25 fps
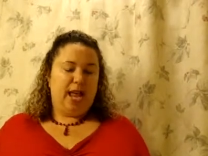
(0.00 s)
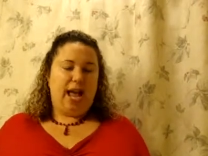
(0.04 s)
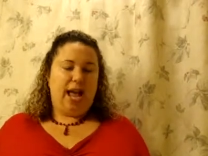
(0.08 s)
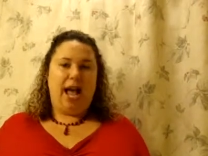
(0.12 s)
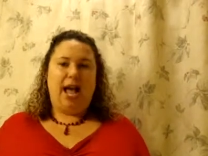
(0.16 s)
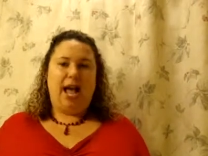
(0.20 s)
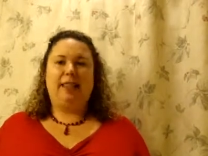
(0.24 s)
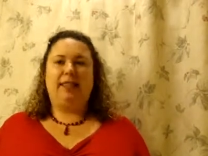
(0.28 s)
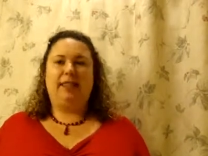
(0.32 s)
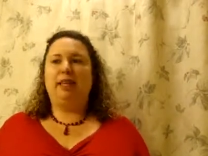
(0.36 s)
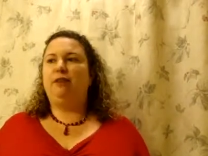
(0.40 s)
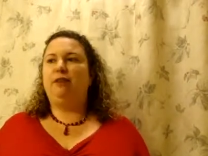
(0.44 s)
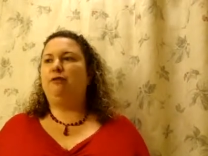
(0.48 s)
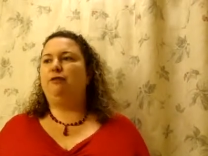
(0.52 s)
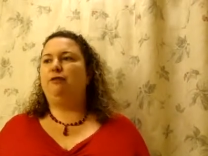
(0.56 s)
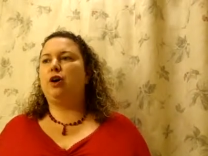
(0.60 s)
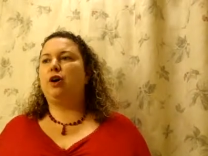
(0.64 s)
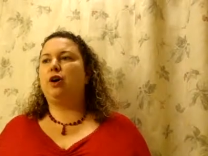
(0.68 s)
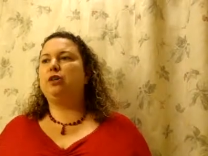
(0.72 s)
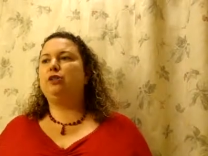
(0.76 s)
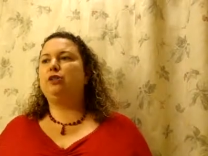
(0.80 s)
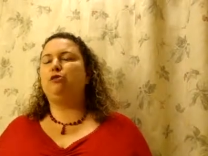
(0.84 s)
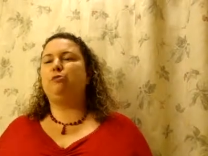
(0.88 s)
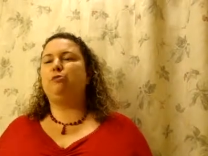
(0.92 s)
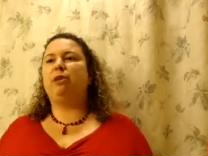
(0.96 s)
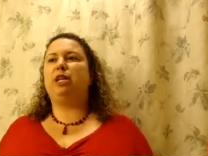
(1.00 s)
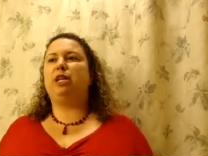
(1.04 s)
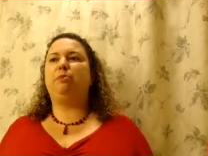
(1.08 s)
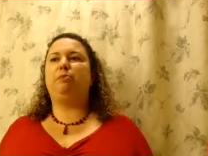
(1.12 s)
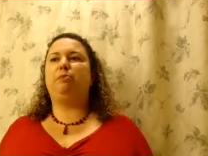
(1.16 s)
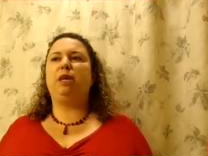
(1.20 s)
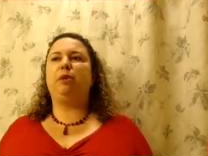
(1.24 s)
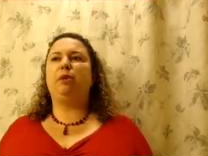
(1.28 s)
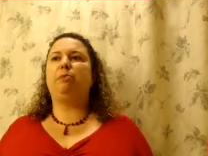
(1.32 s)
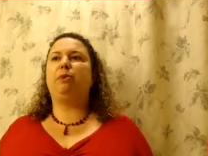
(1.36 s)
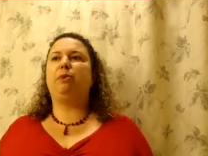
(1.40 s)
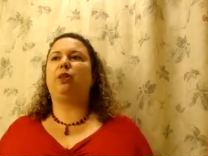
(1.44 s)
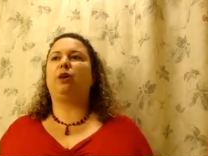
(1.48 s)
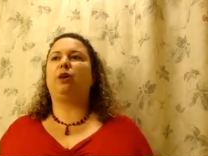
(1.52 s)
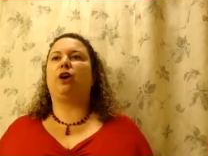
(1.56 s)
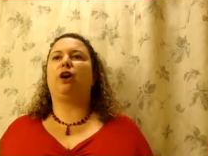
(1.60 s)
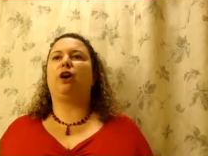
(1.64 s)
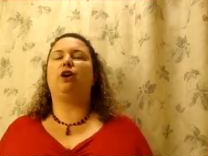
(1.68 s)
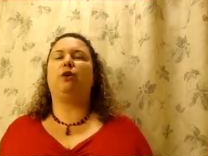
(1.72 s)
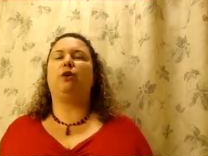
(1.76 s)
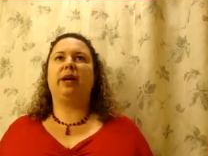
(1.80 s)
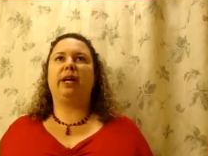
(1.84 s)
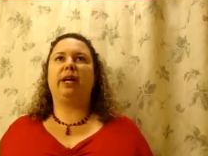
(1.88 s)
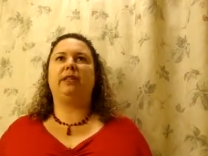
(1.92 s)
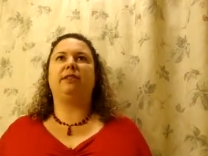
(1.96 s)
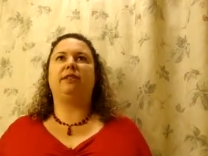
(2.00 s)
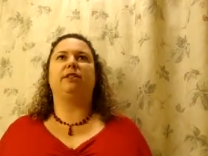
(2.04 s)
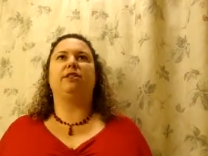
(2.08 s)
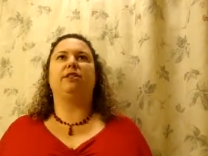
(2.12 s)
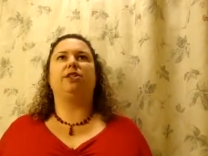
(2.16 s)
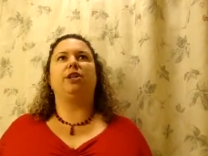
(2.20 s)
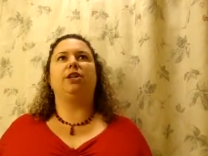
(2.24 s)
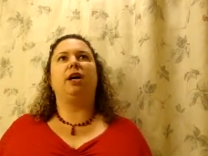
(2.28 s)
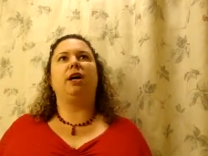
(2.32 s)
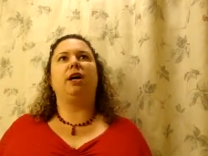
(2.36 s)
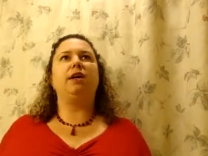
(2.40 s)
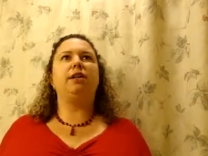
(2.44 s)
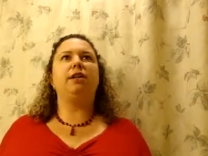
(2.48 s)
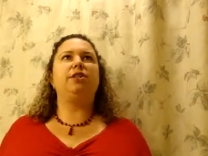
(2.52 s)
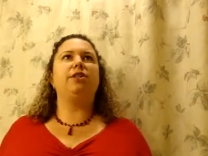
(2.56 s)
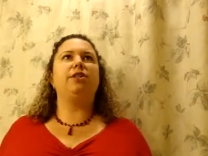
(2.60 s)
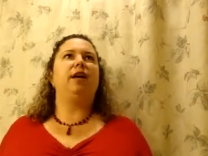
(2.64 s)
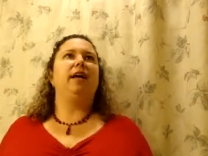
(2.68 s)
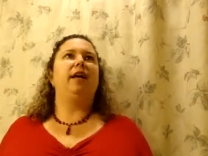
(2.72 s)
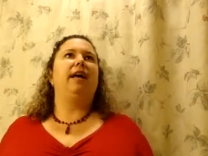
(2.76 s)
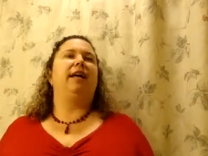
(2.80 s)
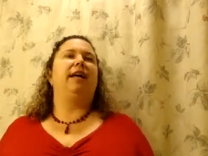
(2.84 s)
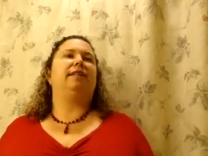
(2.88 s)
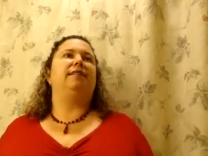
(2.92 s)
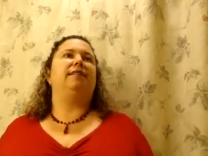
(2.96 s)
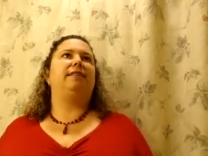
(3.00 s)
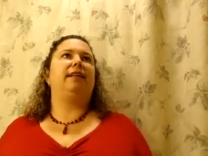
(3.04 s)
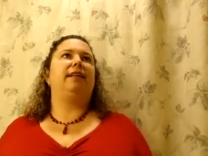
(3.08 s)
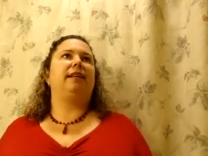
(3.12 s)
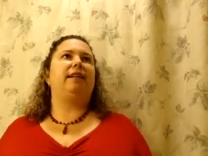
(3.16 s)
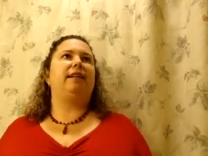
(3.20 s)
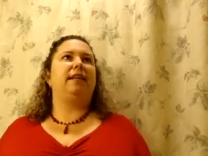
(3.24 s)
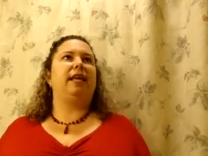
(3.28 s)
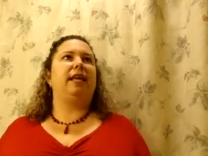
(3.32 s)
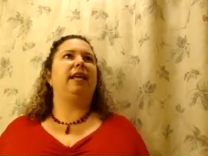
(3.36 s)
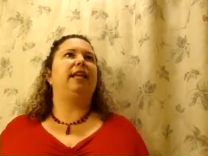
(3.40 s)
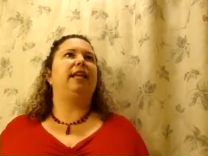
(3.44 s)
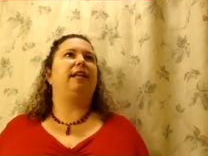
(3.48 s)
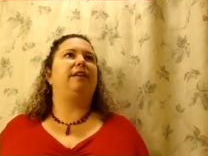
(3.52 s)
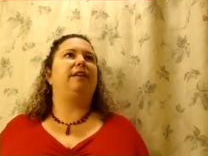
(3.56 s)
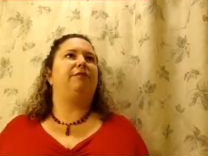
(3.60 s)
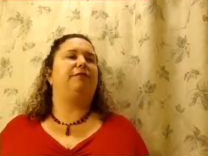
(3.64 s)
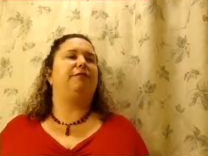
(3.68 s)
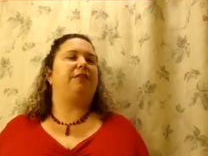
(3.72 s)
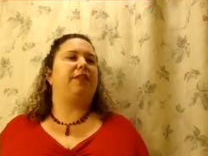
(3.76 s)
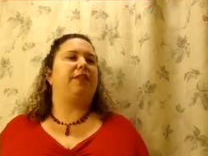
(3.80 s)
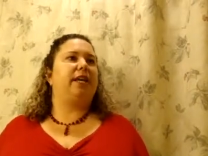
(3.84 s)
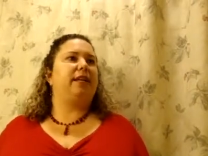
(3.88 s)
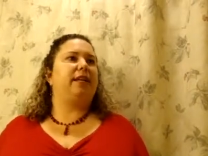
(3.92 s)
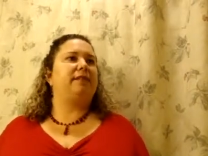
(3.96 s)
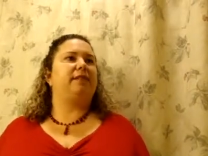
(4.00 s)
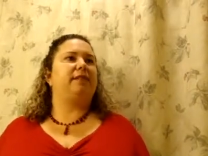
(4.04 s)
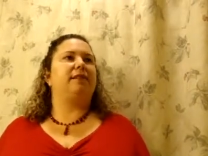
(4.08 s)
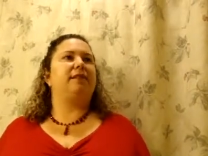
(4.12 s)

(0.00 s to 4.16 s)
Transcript: I think far too many people are quick to judge and say negative things,